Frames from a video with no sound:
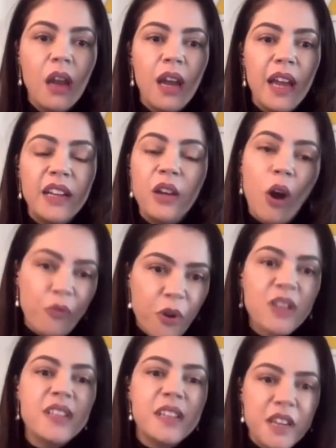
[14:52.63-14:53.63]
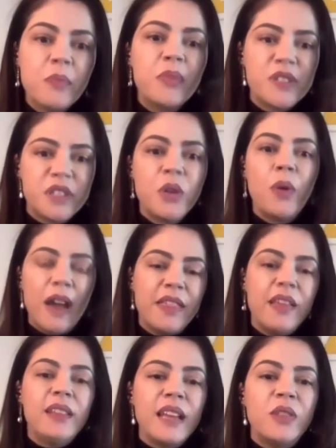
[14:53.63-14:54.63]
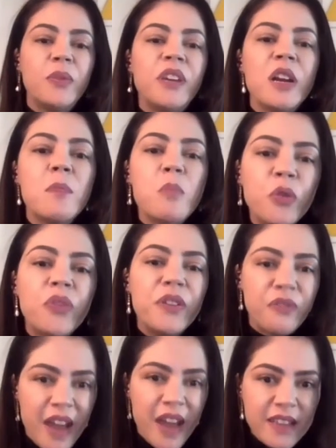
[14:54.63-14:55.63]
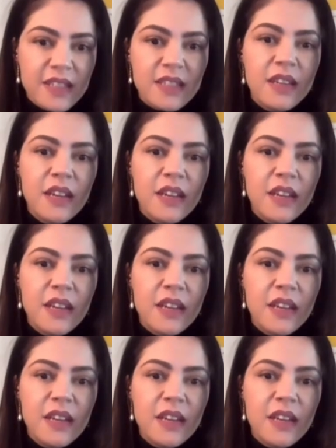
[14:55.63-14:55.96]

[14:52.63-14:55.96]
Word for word: And of course, here in Brazil, I think that we are moving fast